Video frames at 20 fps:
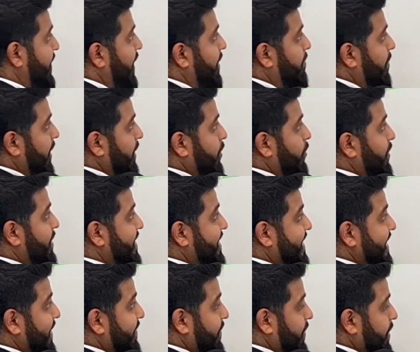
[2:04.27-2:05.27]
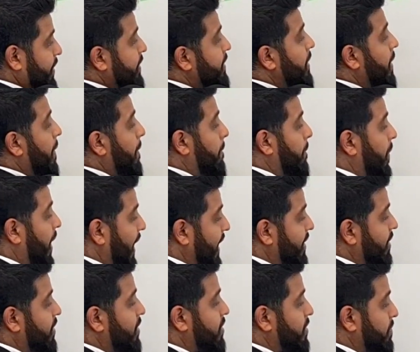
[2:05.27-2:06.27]
that by doing 7
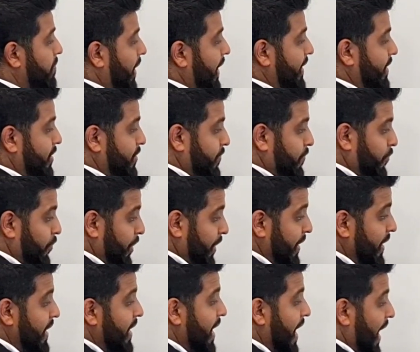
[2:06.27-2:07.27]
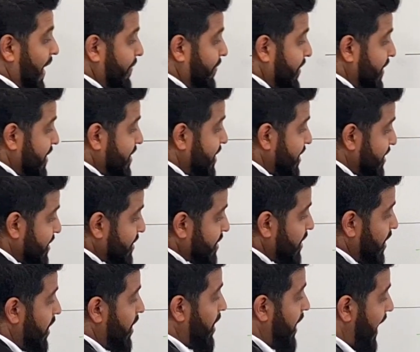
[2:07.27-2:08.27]
minus minus 3. And this is
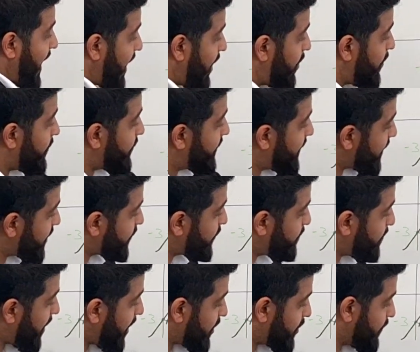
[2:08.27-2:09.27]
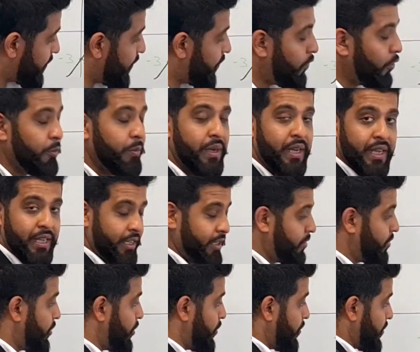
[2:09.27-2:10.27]
how this part of the formula
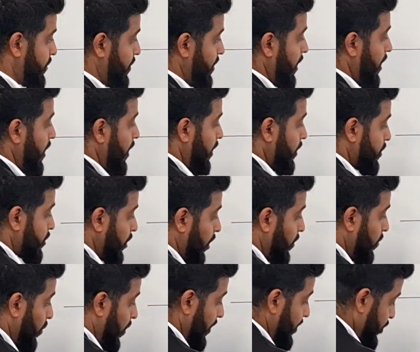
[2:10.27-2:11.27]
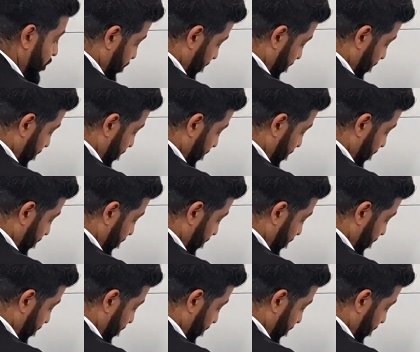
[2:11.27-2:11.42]
is used. So what you